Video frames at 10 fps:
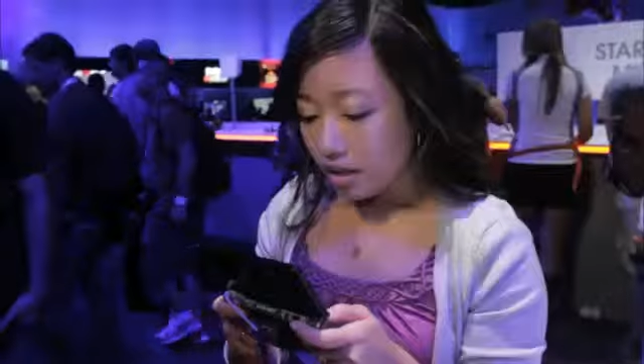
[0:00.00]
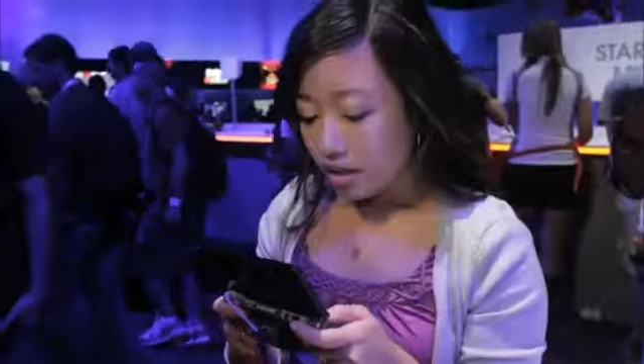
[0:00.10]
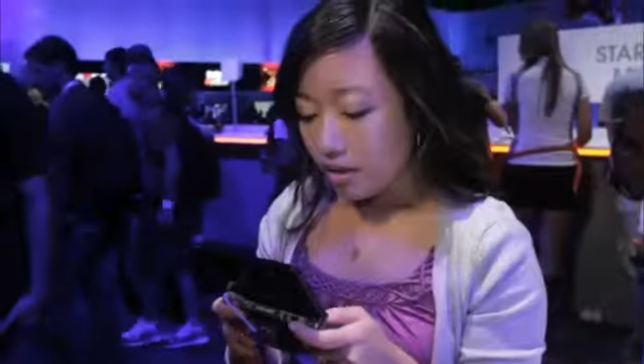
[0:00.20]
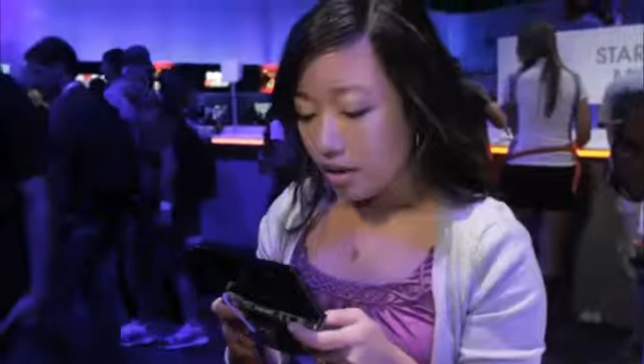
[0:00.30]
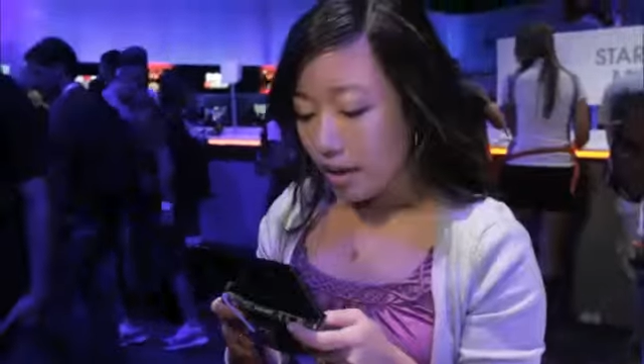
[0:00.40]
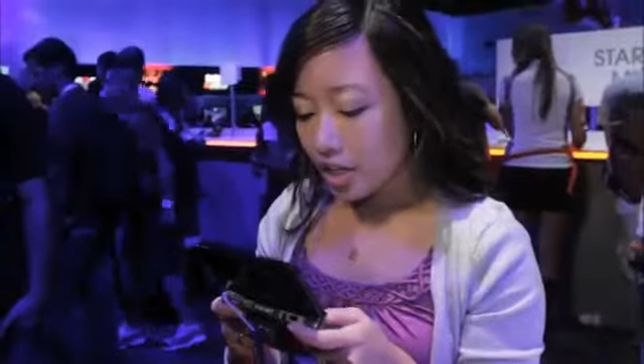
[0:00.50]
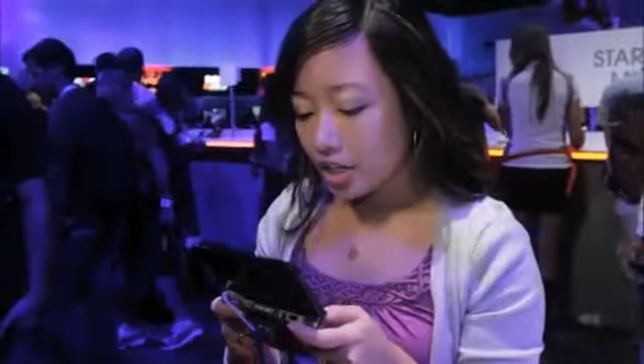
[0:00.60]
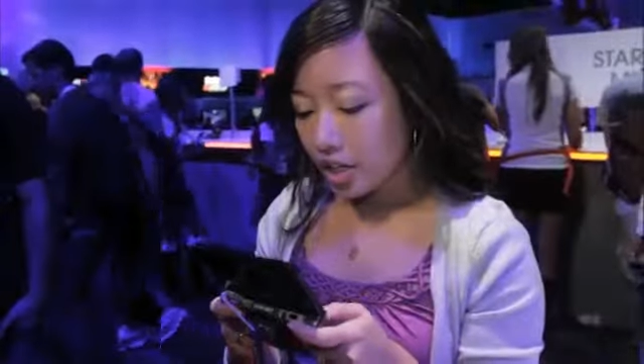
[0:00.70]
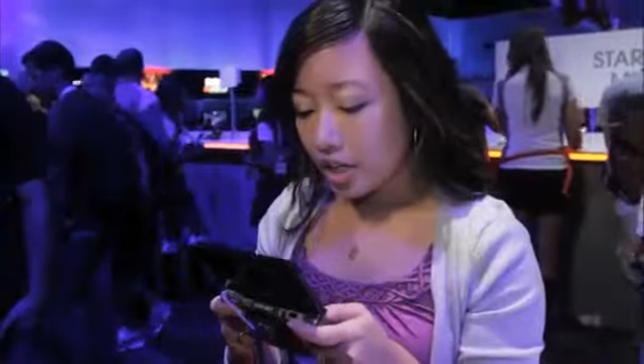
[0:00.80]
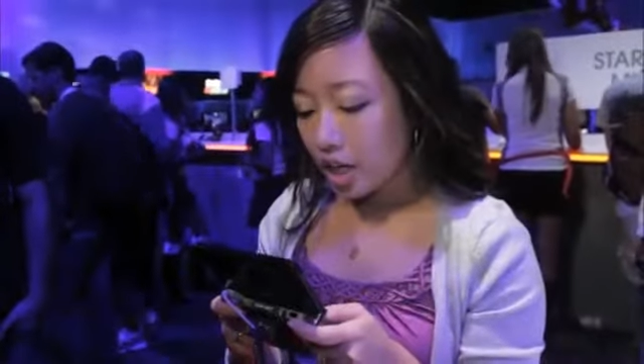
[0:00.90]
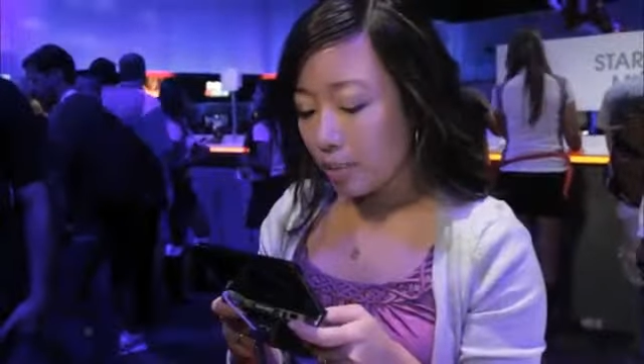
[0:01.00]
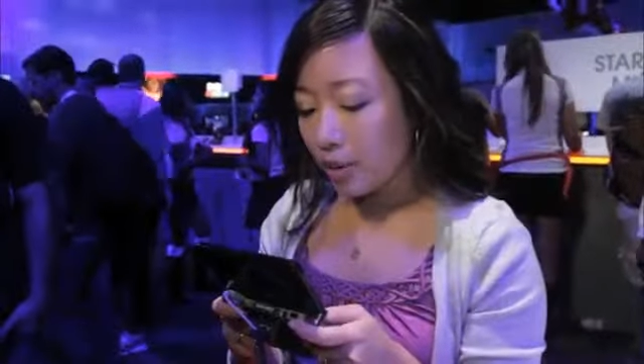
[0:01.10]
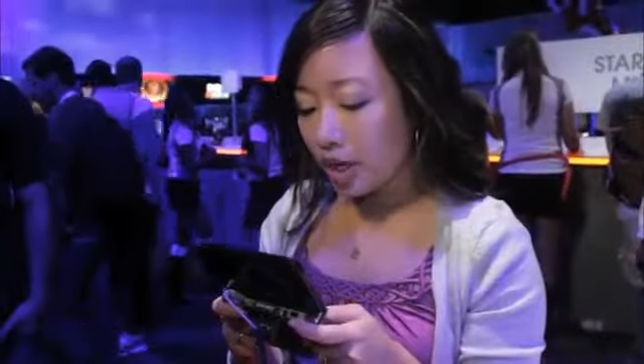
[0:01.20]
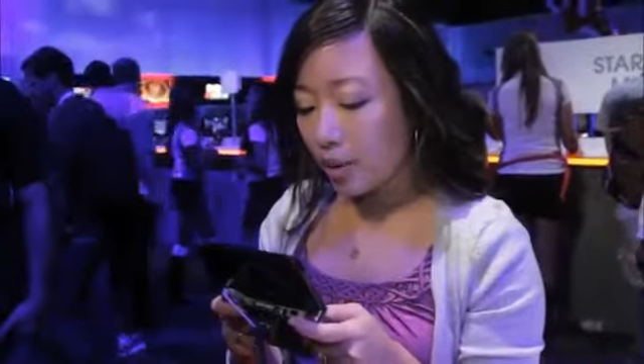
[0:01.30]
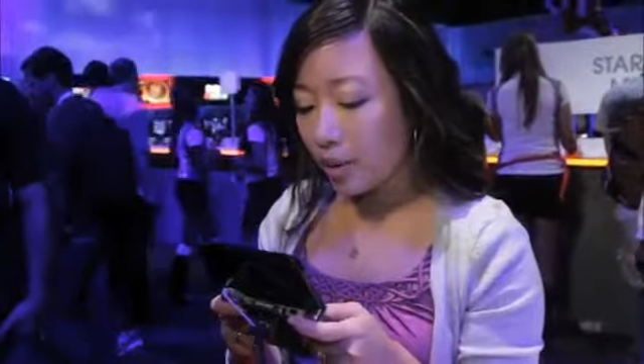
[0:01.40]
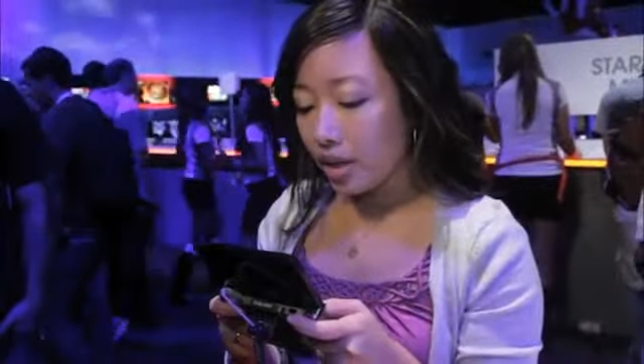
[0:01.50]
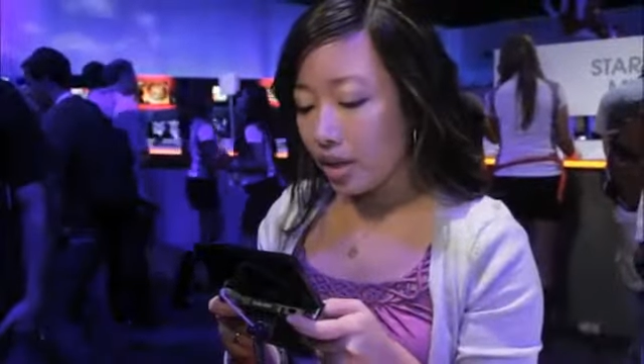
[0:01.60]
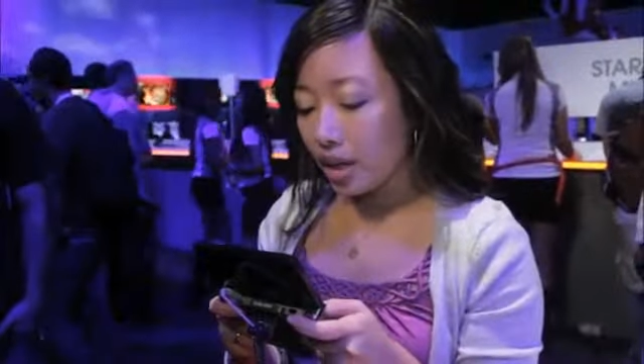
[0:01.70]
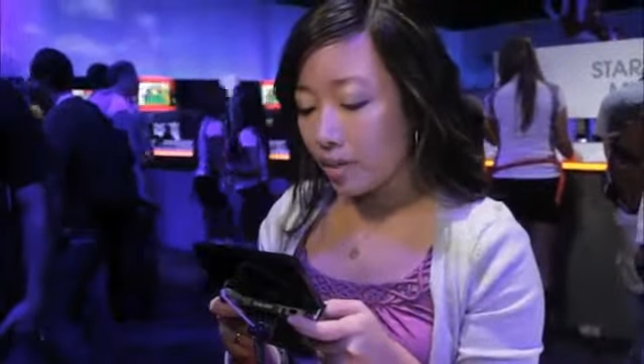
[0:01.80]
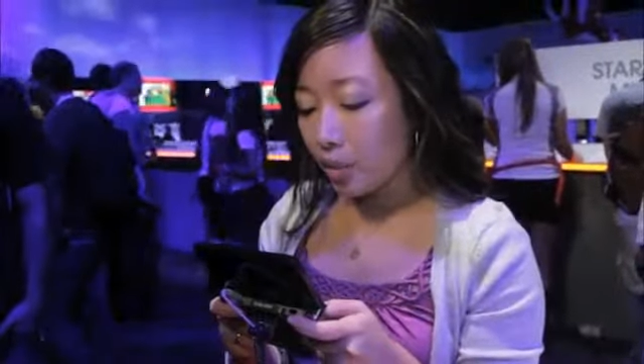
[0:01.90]
So I'm actually here playing one
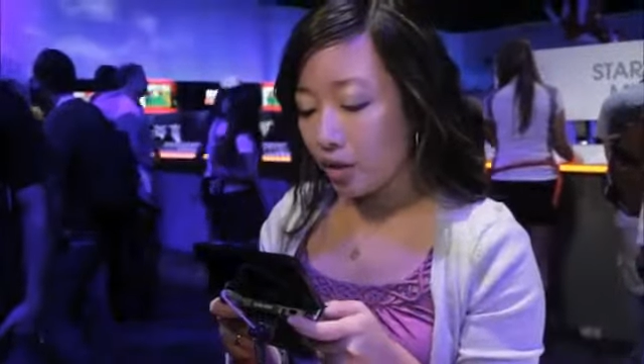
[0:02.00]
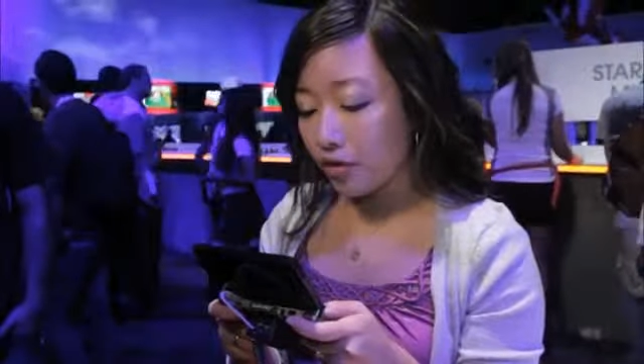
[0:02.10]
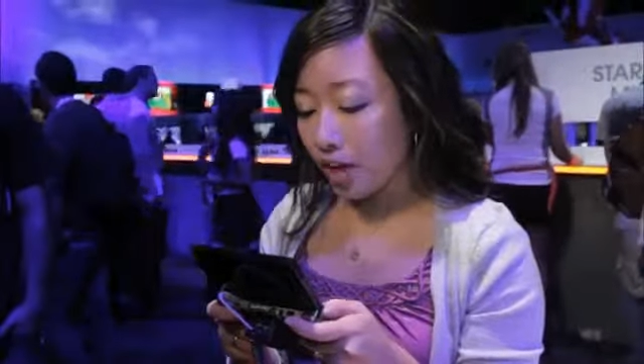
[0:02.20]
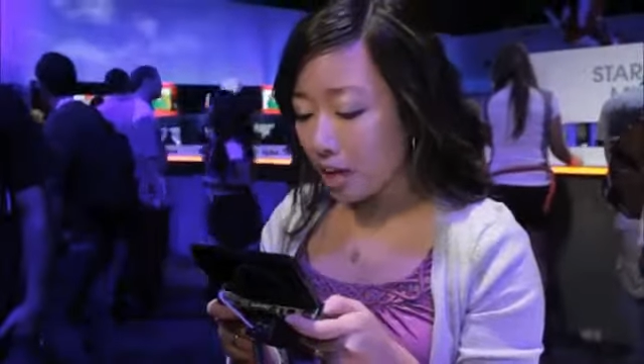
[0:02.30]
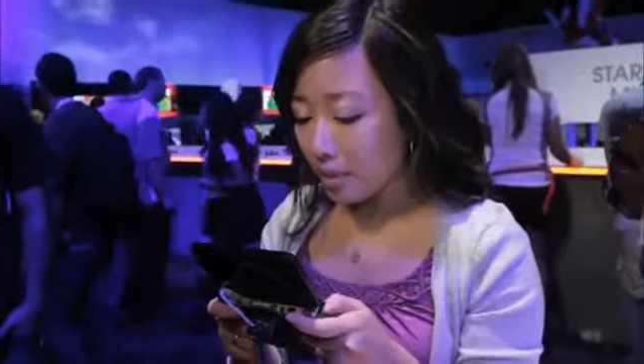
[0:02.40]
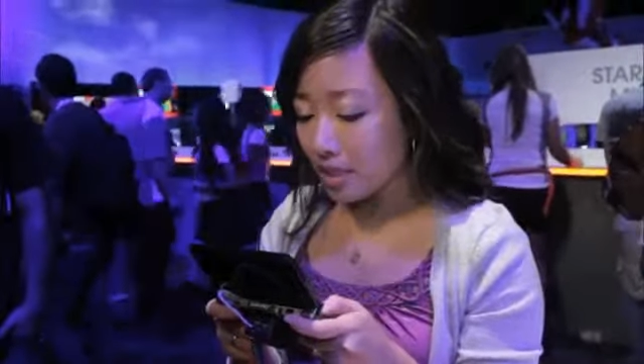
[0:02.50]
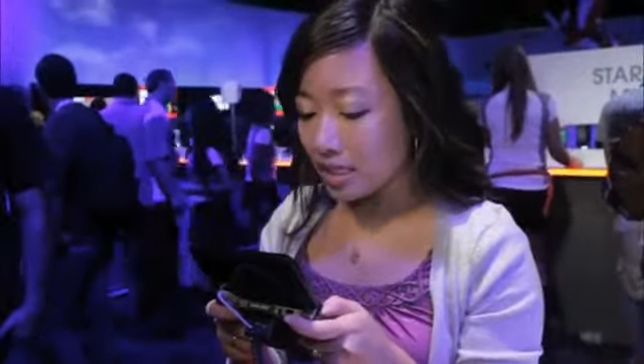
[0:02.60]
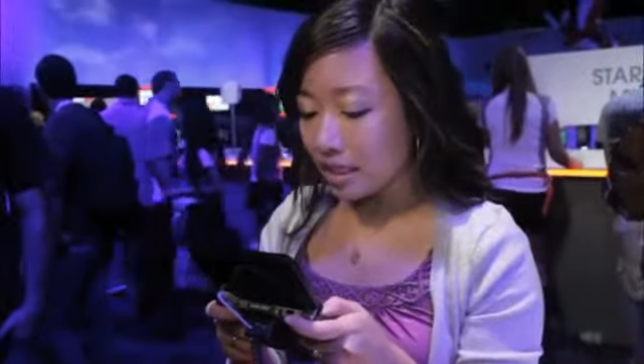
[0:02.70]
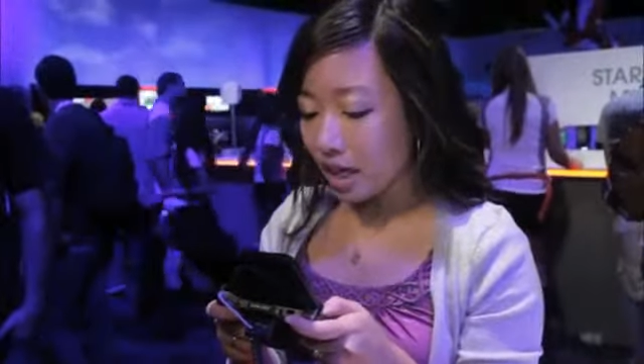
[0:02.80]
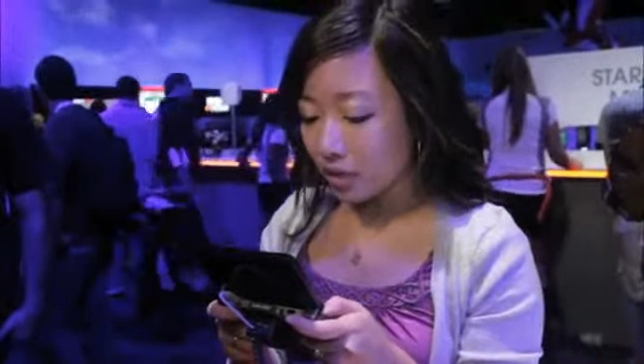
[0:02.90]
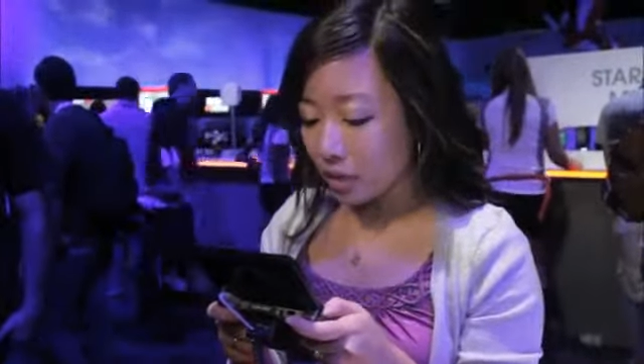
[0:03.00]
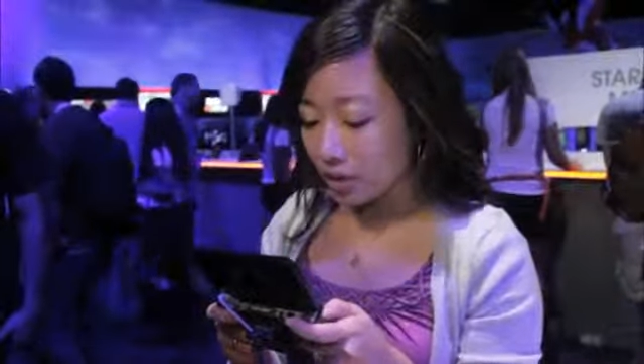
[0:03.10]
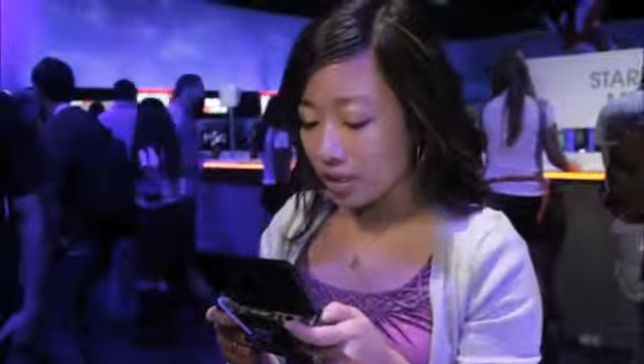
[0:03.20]
of the more famous levels